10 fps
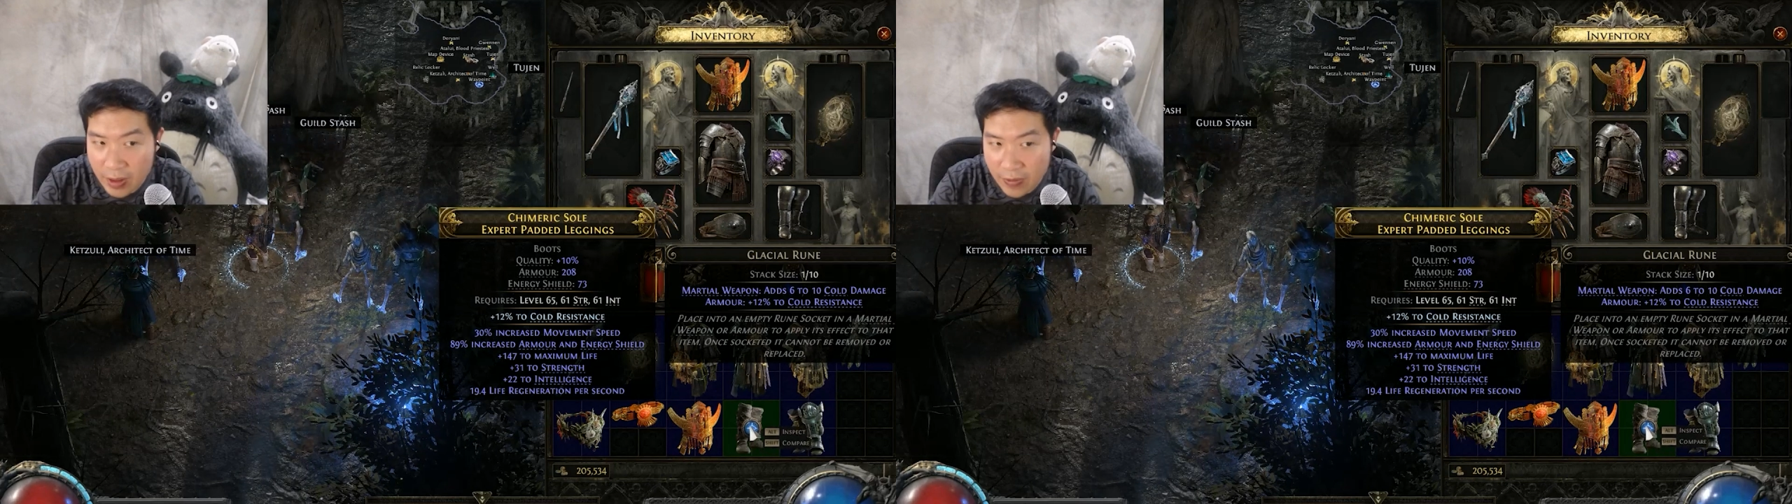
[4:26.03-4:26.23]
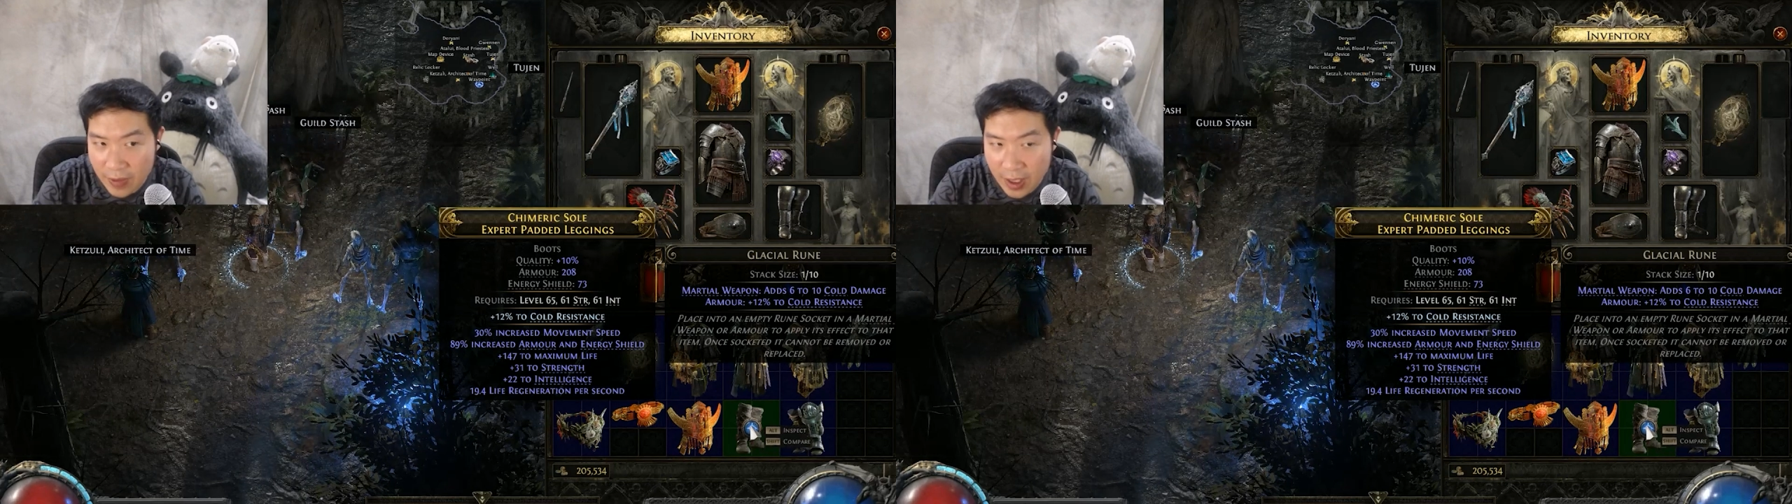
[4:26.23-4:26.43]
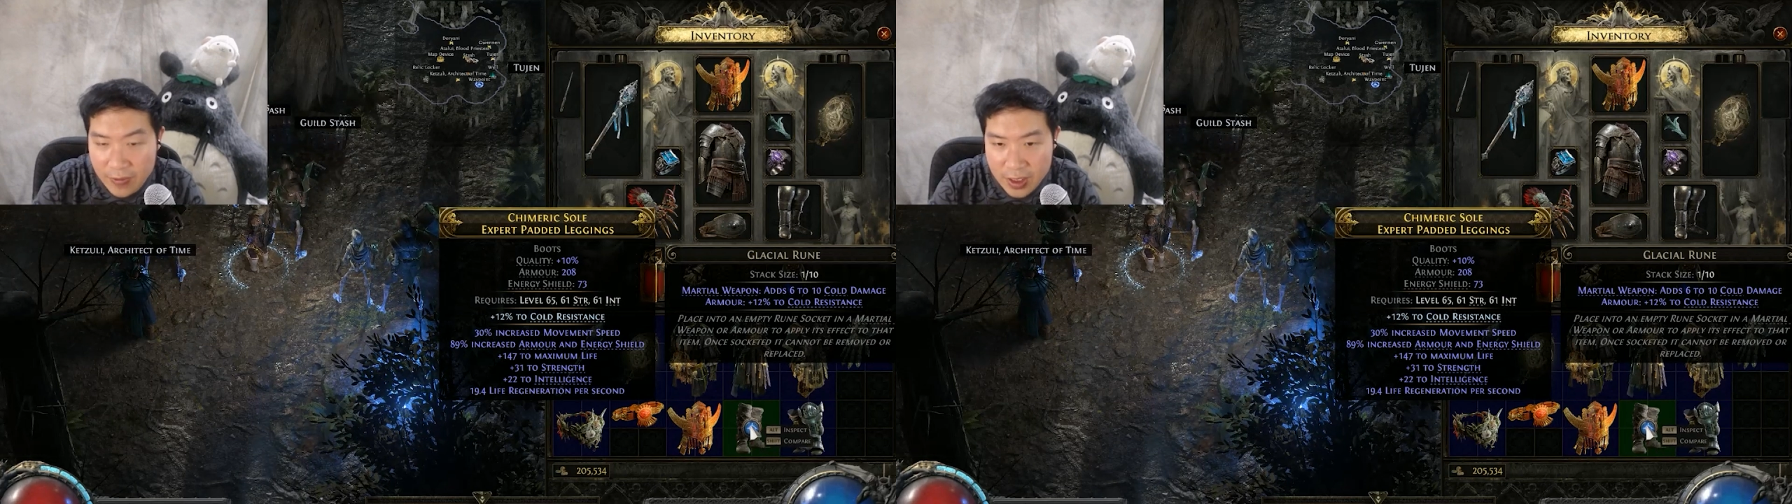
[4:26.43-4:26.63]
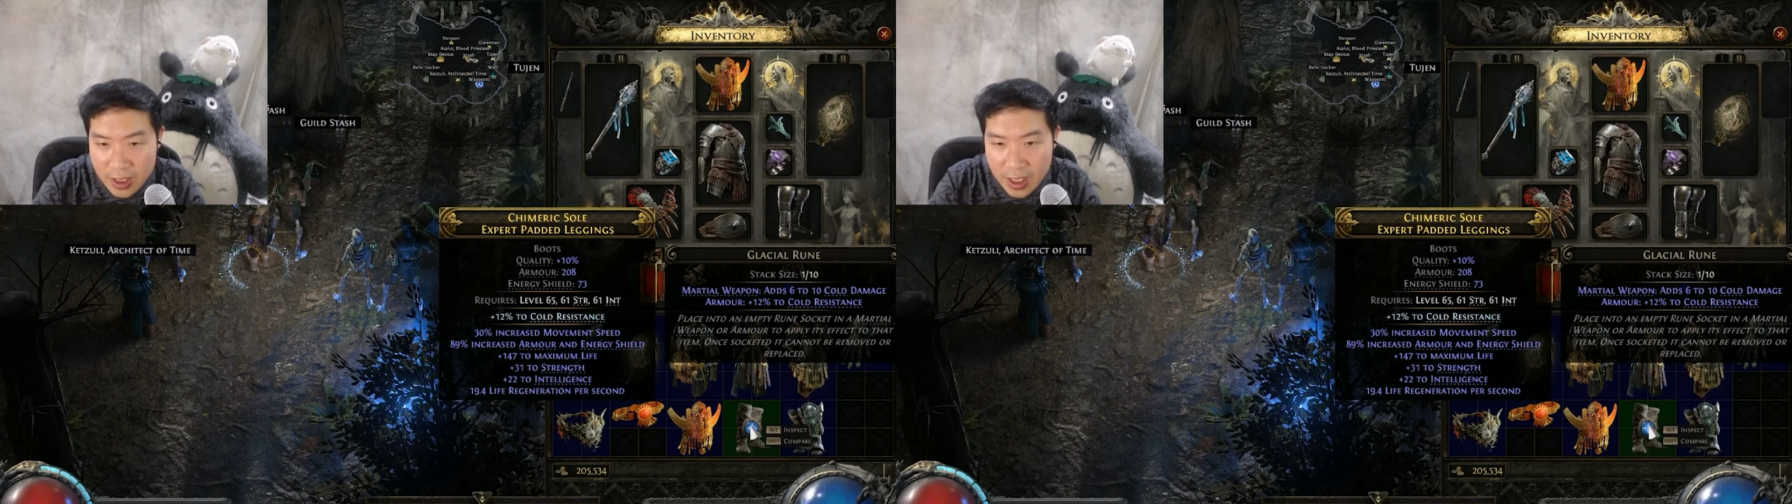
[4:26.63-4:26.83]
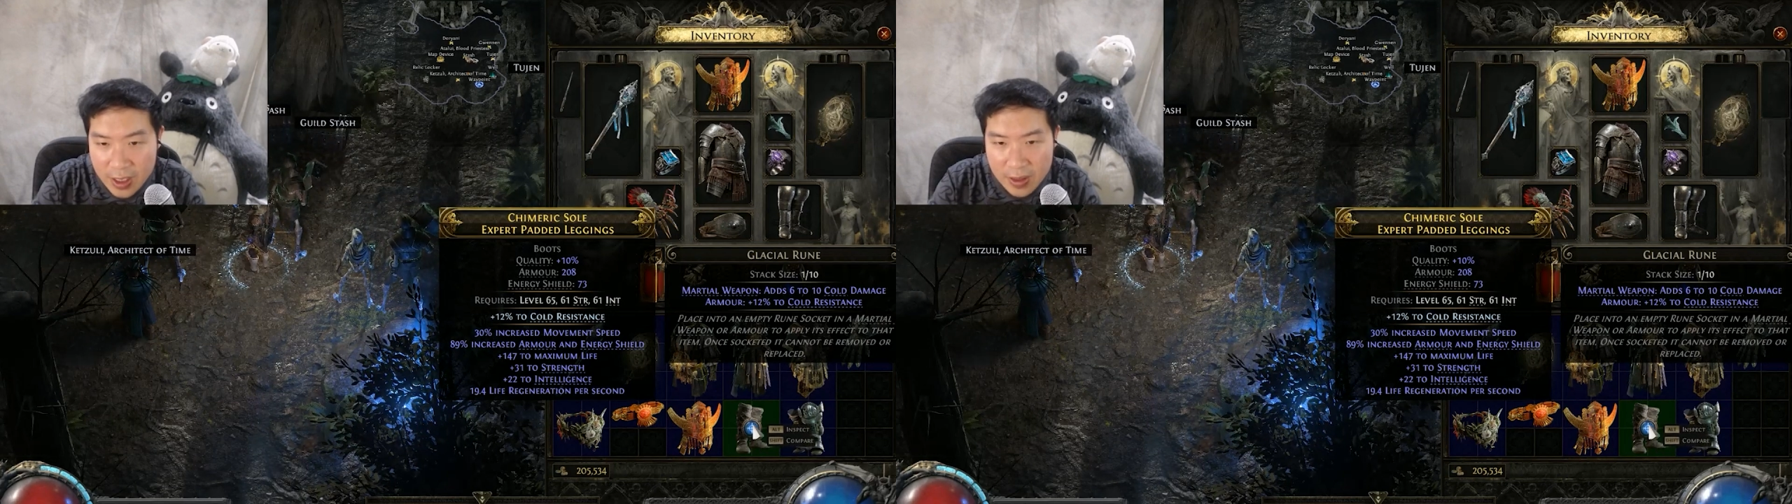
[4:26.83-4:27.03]
of life
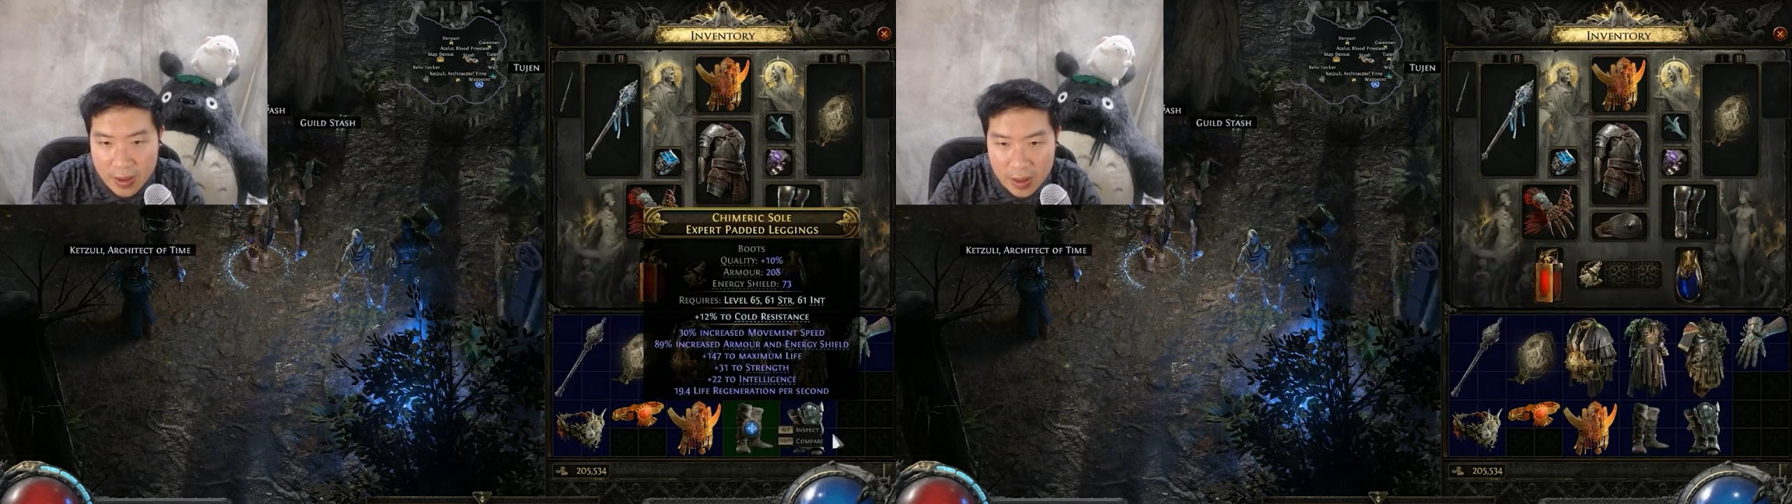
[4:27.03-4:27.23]
regen,